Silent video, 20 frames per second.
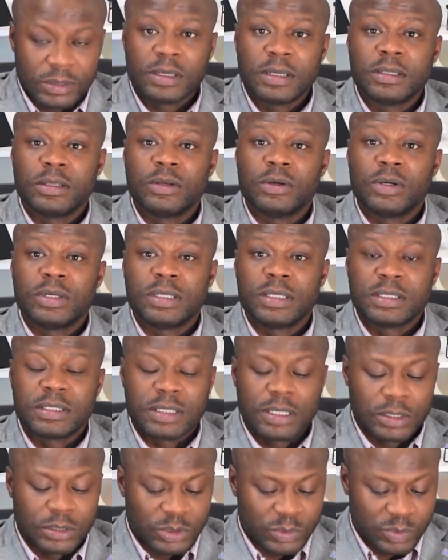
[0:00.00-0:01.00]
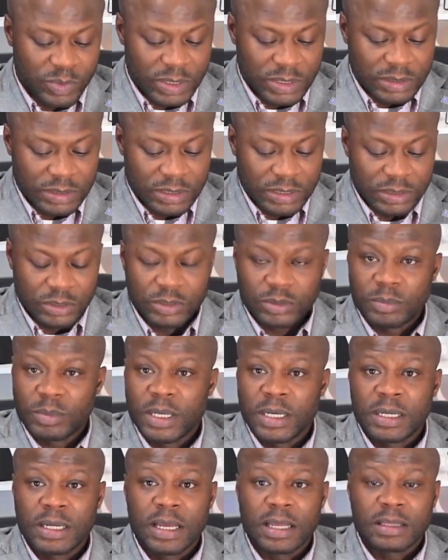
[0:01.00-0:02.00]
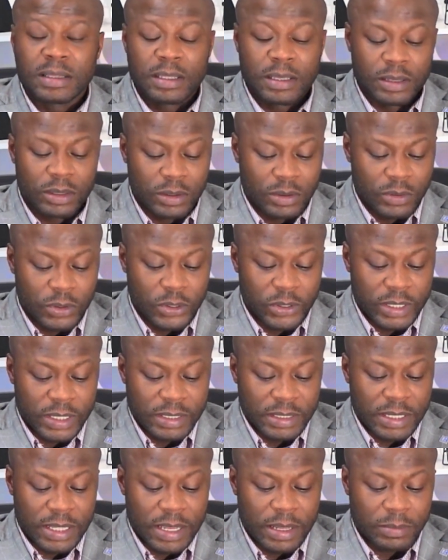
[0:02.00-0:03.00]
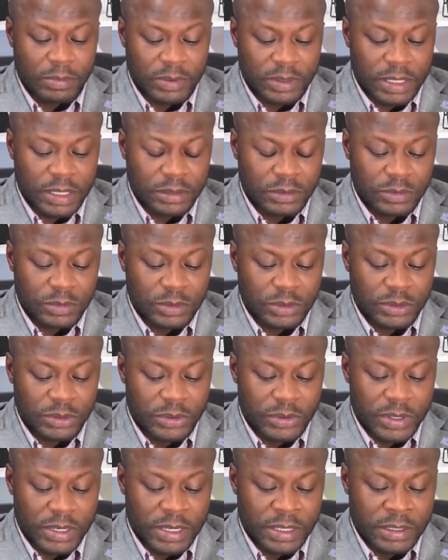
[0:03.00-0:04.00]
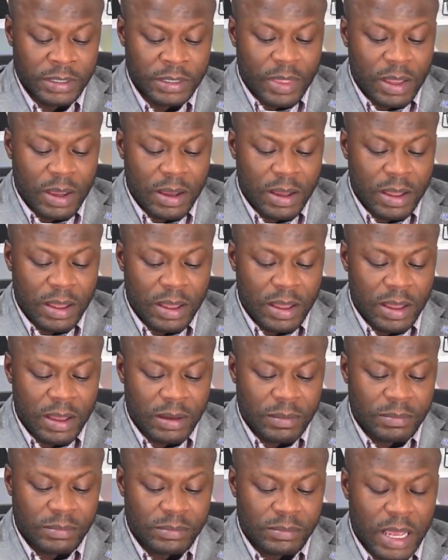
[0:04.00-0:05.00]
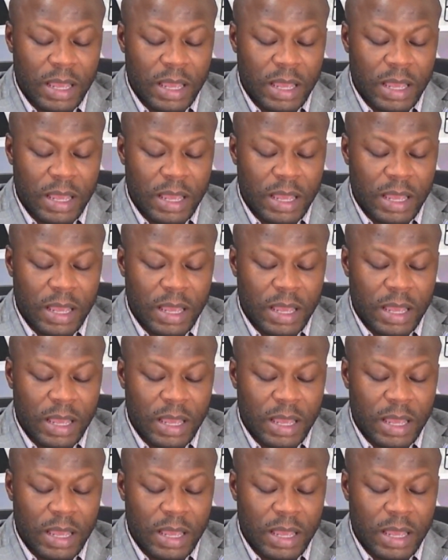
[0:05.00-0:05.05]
if you're in the sales business, you may not think you're in that, but that's what you're in.